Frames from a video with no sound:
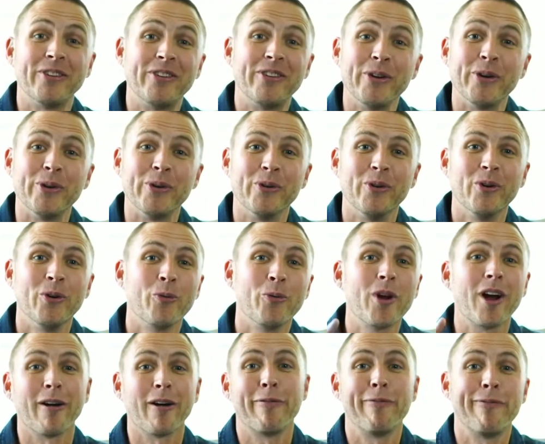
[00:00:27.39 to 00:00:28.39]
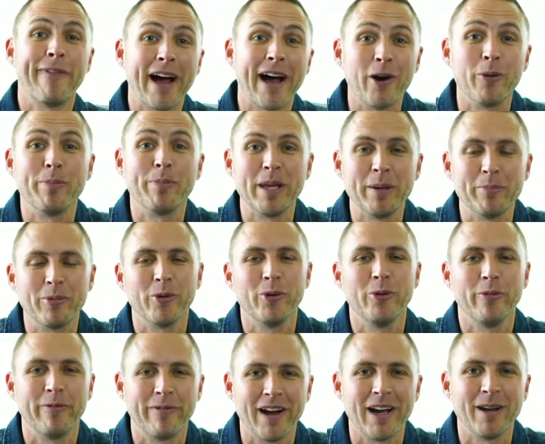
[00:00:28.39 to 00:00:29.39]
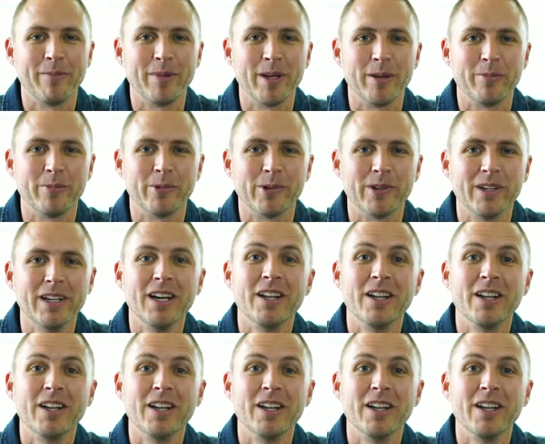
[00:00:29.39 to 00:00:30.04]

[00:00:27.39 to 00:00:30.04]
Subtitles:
two, we are found people who find people.